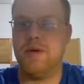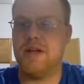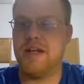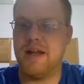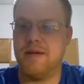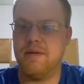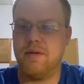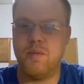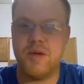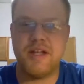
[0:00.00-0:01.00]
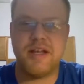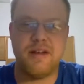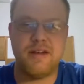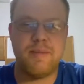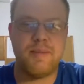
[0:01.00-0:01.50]
it's a lot of fun when you
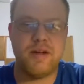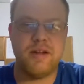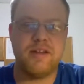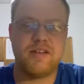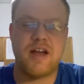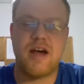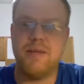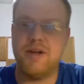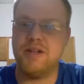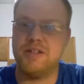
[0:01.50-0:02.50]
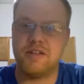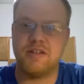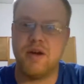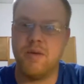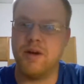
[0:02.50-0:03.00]
get deep into this
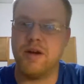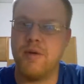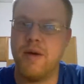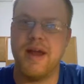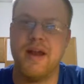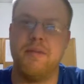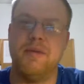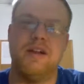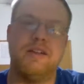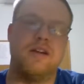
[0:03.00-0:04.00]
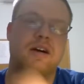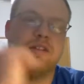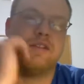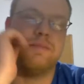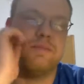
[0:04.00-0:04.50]
hobby. You just don't want to quit.
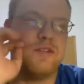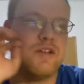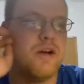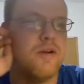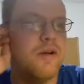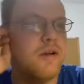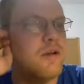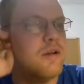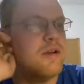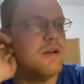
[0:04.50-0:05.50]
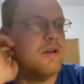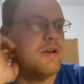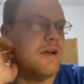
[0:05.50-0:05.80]
I mean, it's awesome. So